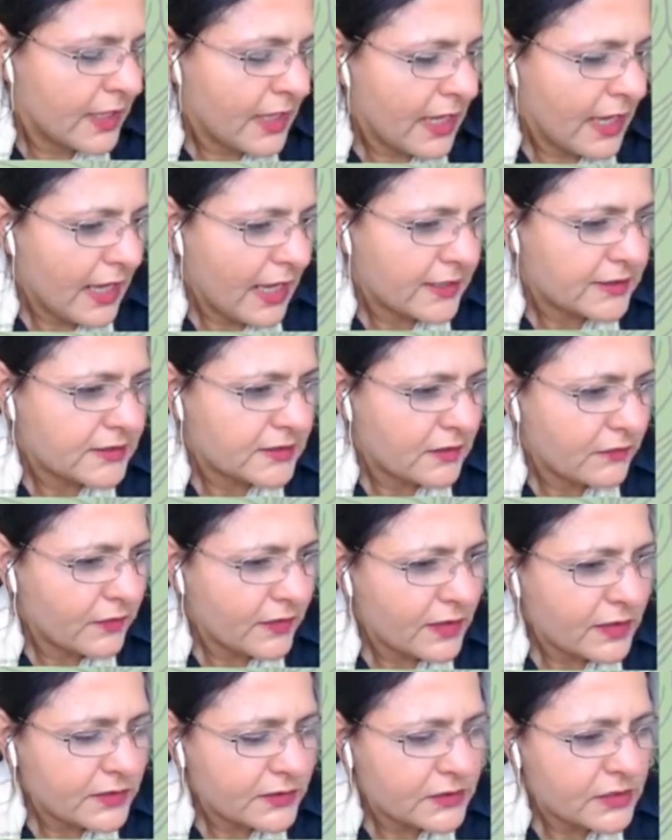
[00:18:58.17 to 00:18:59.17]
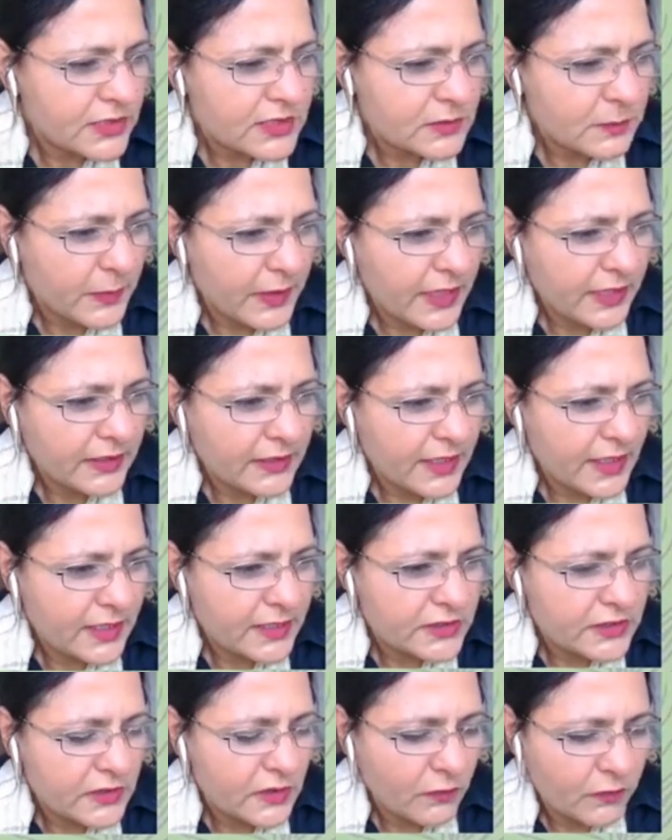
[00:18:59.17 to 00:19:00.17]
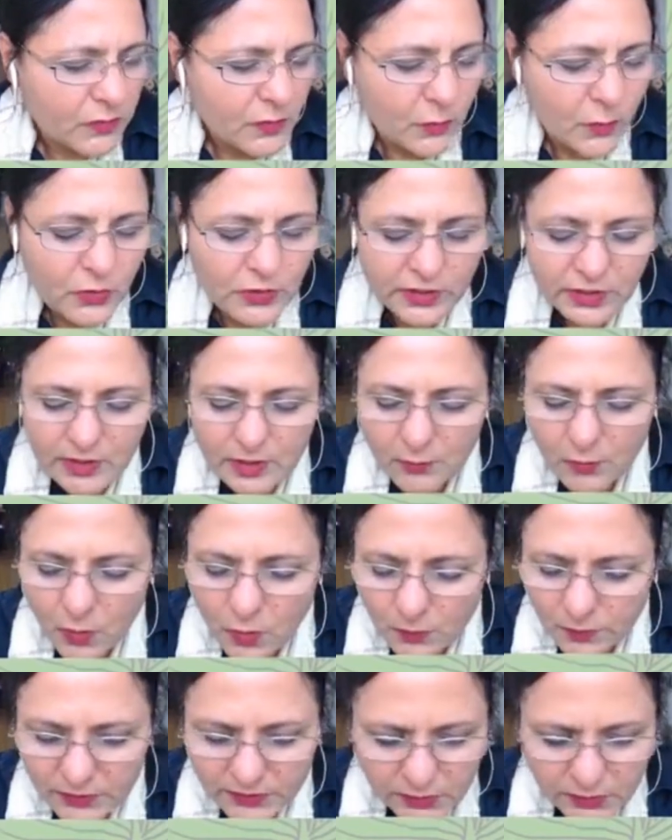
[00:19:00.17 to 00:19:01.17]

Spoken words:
difficult to explain the energy of the body, and I'm hoping you will